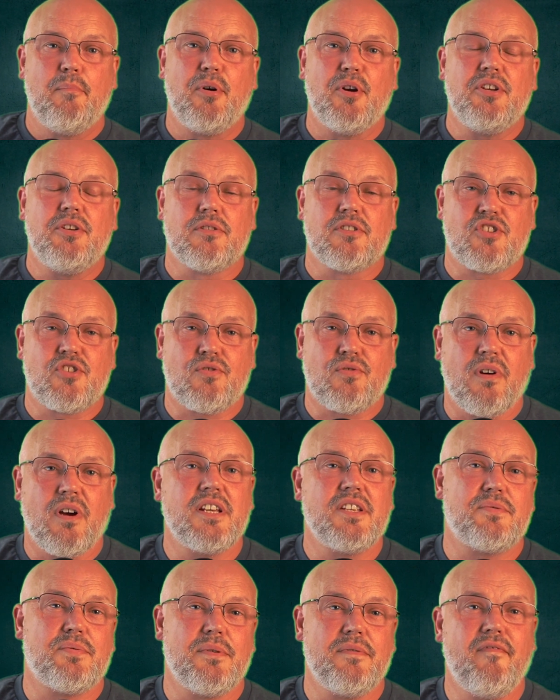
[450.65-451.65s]
but you're
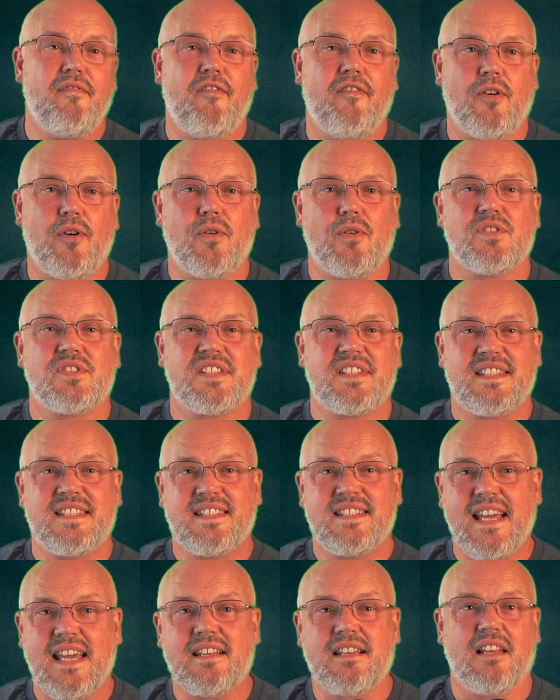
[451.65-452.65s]
trying to enforce
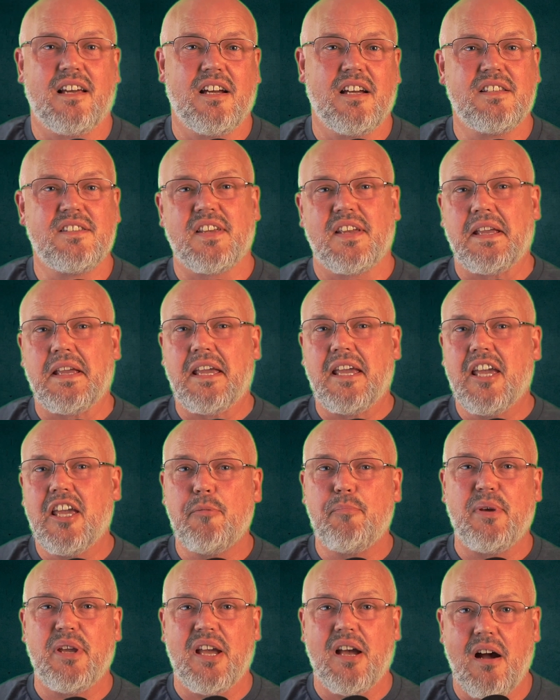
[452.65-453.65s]
deadlines and
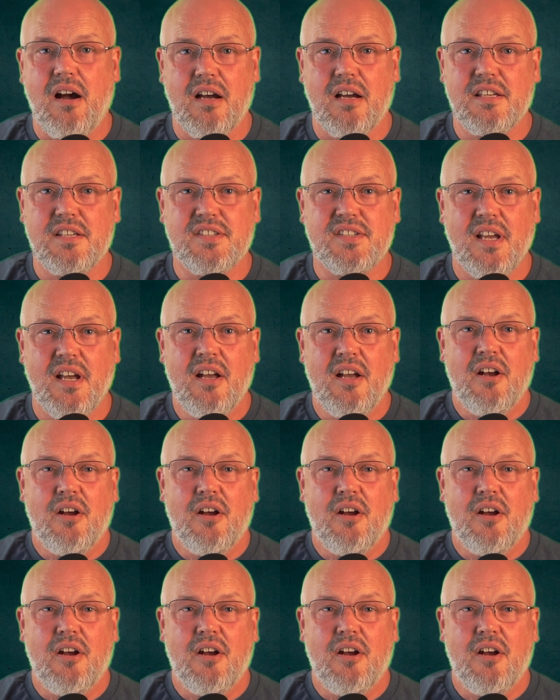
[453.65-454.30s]
KPIs